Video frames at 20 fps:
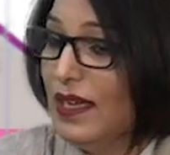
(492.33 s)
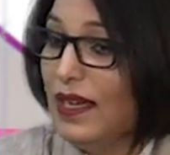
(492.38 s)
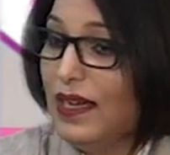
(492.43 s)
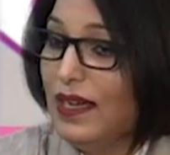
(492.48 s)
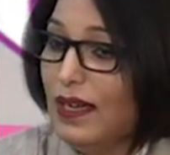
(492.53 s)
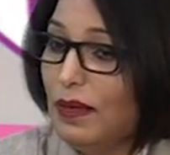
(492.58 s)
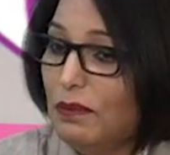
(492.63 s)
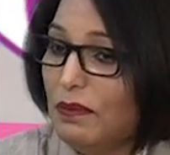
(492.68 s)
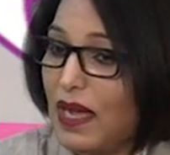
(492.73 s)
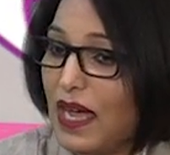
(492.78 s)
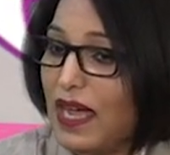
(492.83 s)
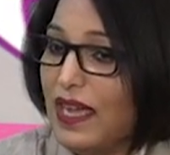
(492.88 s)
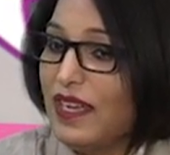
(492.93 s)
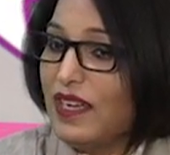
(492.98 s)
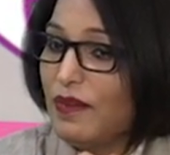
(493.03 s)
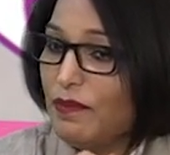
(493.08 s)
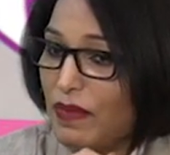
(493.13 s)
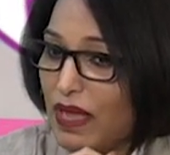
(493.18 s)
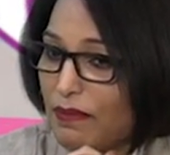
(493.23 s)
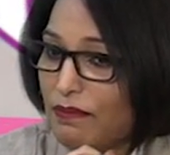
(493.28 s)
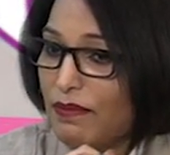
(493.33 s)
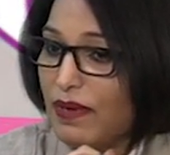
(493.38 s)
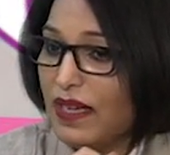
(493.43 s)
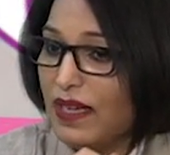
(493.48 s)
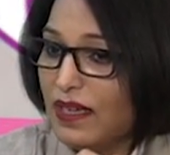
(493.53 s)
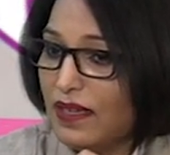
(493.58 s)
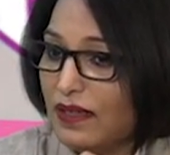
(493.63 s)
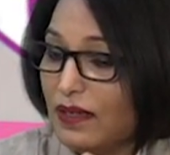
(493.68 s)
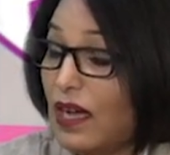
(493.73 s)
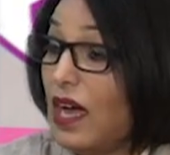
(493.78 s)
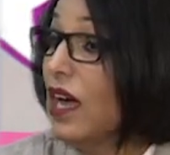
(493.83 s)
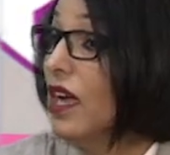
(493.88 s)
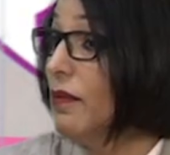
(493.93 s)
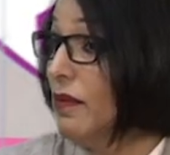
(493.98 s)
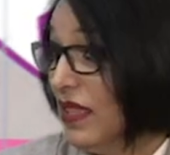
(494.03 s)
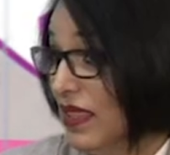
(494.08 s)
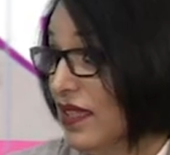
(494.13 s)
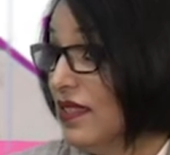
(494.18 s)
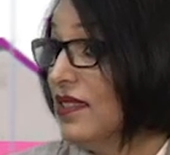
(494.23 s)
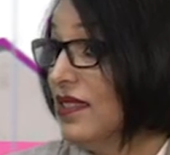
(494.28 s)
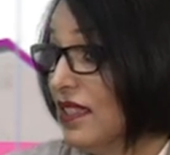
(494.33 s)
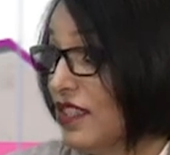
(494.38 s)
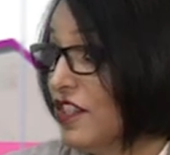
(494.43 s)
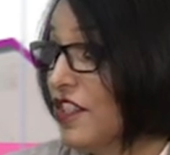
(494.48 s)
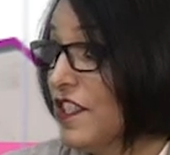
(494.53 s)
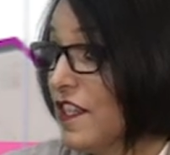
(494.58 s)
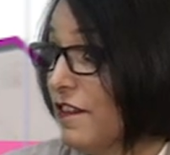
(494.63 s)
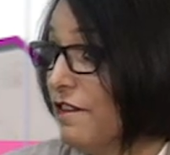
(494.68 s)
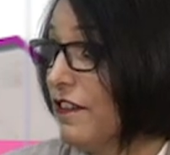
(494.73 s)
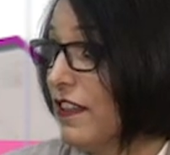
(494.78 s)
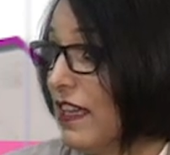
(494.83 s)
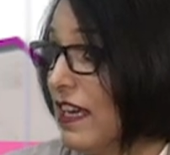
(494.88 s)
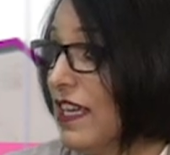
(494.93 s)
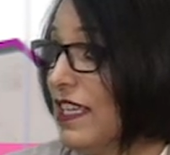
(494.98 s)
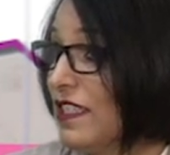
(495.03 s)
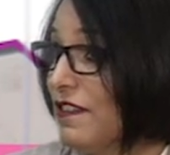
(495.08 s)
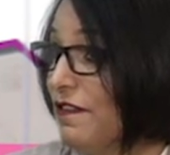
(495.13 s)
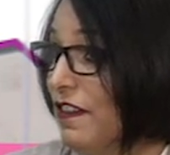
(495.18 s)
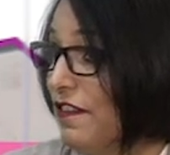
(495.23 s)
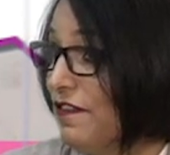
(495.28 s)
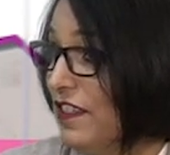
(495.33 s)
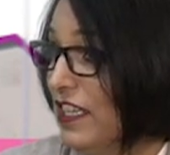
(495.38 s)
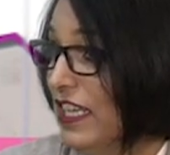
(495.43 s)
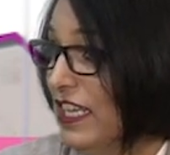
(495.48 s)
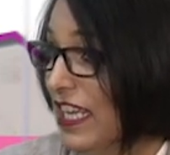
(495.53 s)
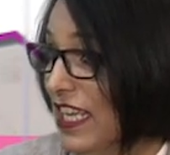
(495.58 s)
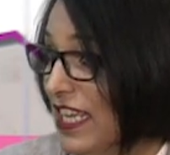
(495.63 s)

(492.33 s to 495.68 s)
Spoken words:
I remember, I'm in this industry for the last 15 years.